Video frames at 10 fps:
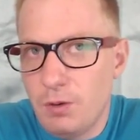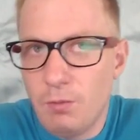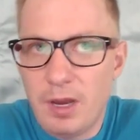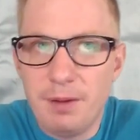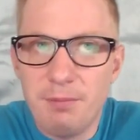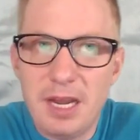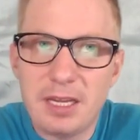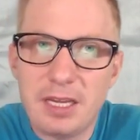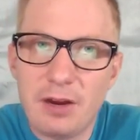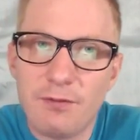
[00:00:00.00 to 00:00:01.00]
When
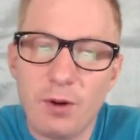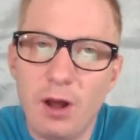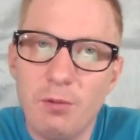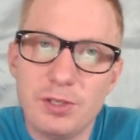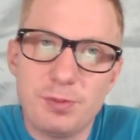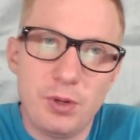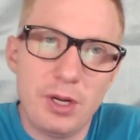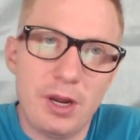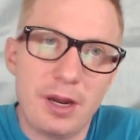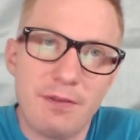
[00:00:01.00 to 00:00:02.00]
Medicare for All was
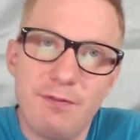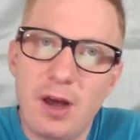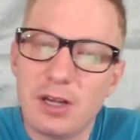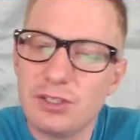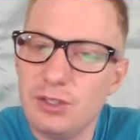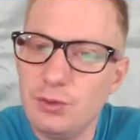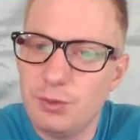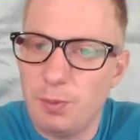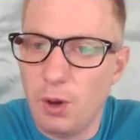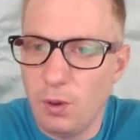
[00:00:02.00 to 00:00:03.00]
put on a Fox
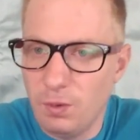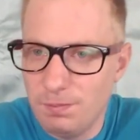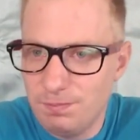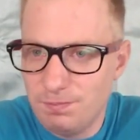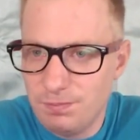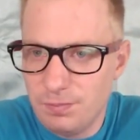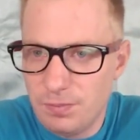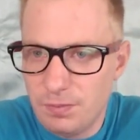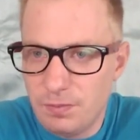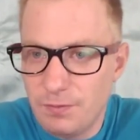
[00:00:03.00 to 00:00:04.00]
News poll,
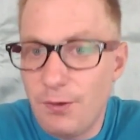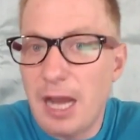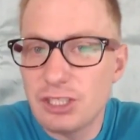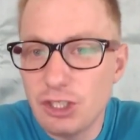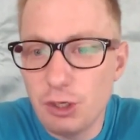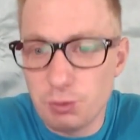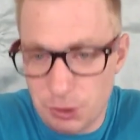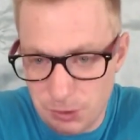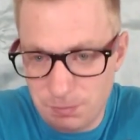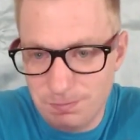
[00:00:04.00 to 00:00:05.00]
Fox
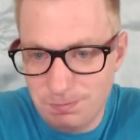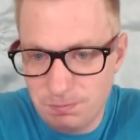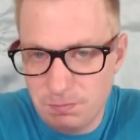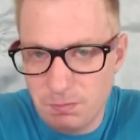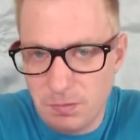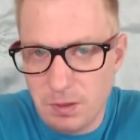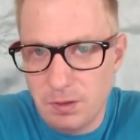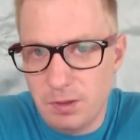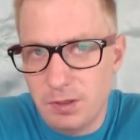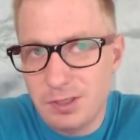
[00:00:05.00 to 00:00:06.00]
News,
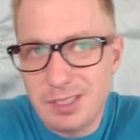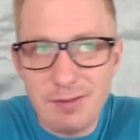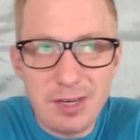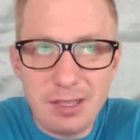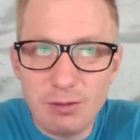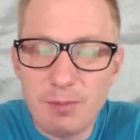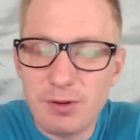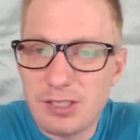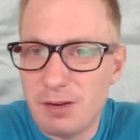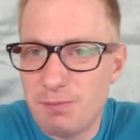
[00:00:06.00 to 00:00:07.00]

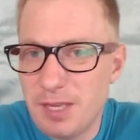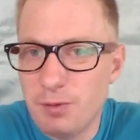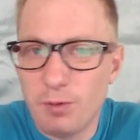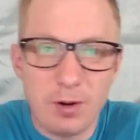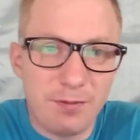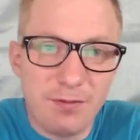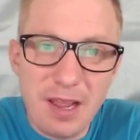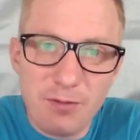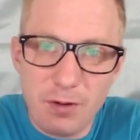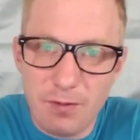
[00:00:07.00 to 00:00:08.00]
73% of people were in
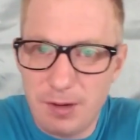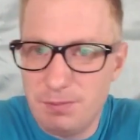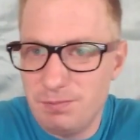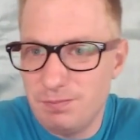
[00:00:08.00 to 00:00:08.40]
favor of it.